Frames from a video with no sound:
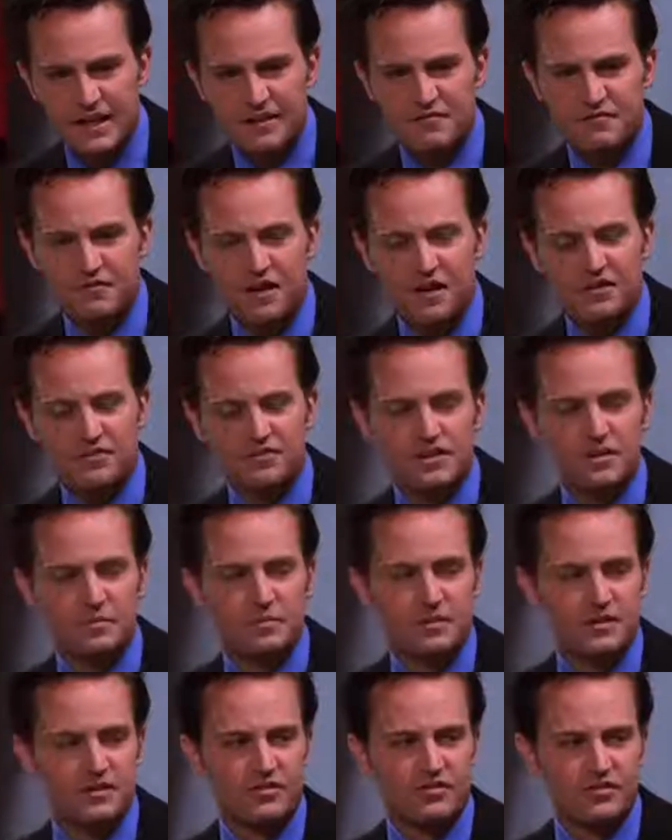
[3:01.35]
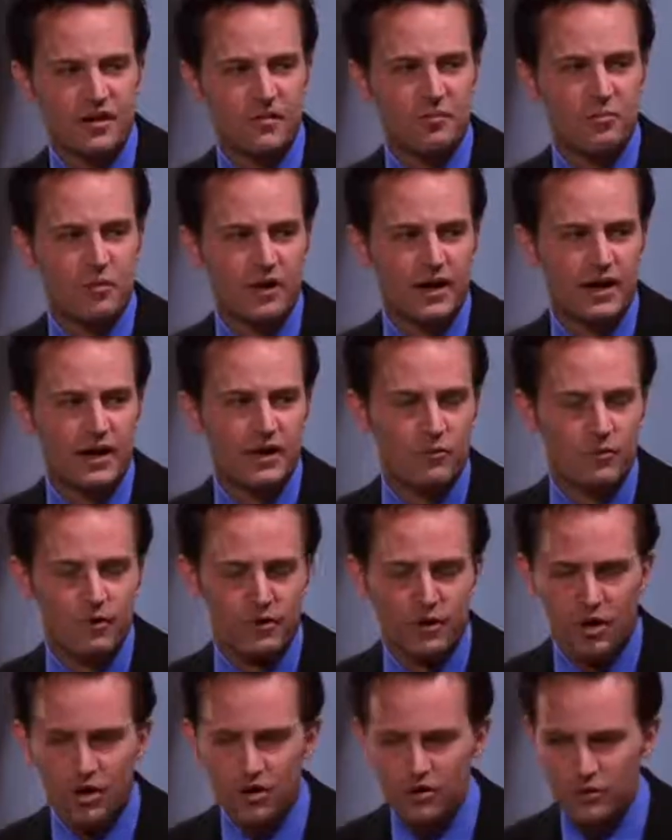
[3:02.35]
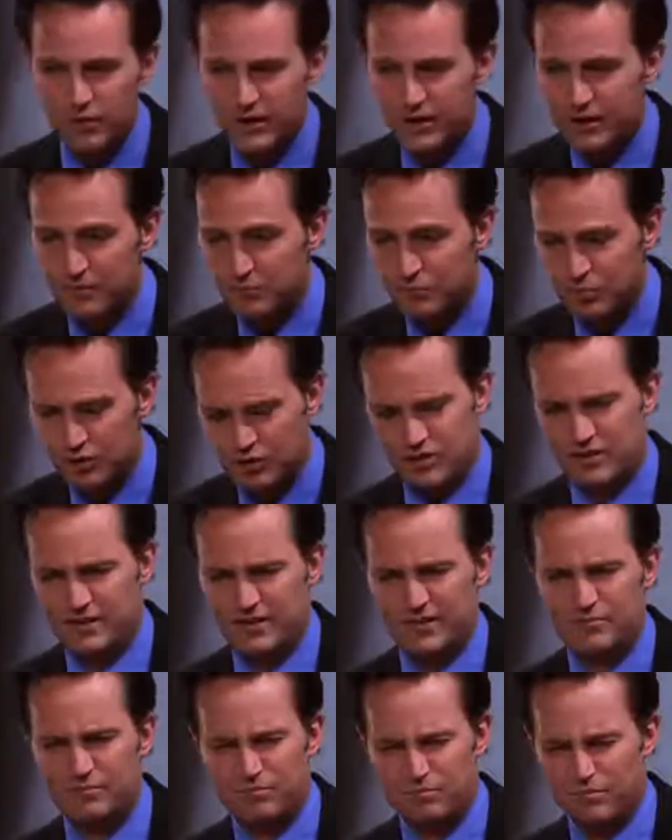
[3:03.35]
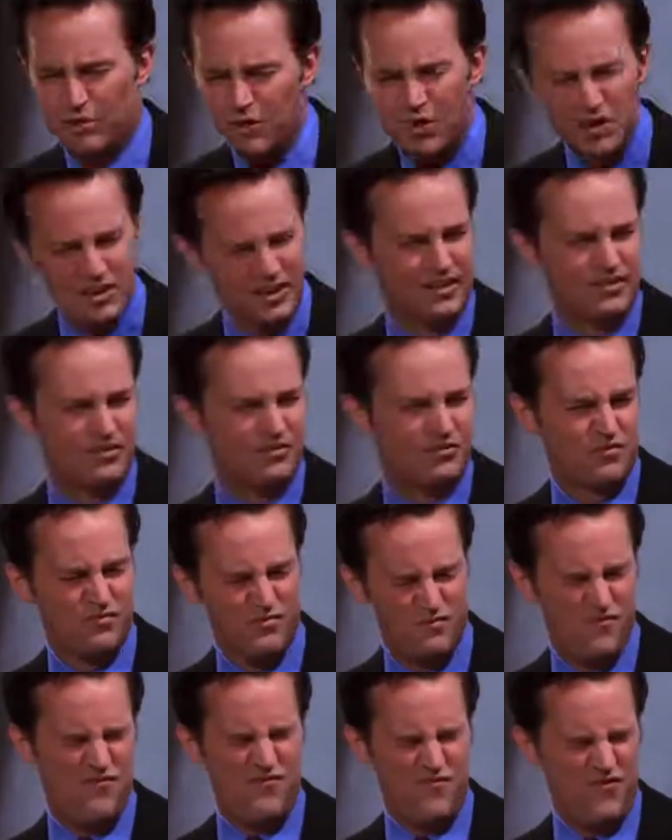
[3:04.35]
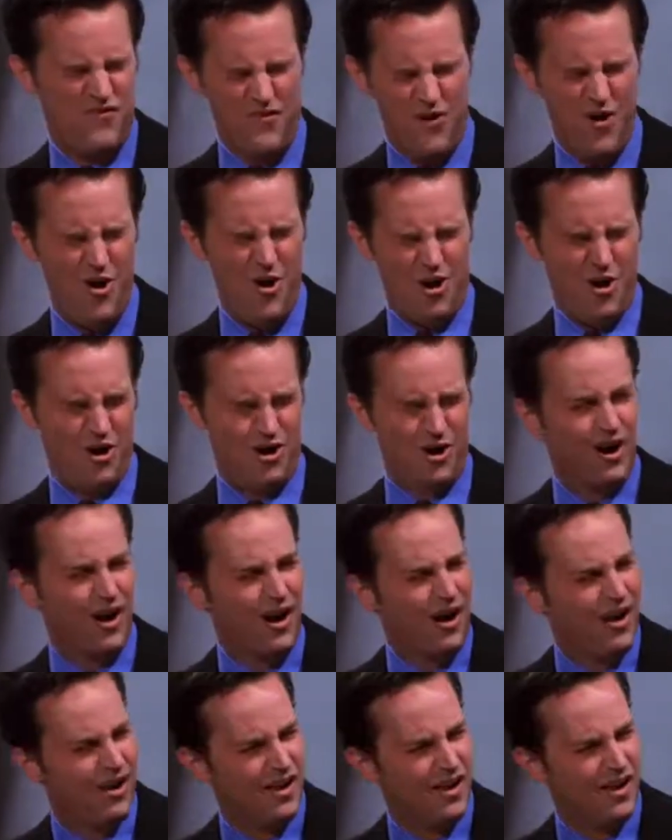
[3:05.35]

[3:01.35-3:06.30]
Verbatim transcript: and then I fell asleep on the subway and went all the way to Brooklyn. Brooklyn is far.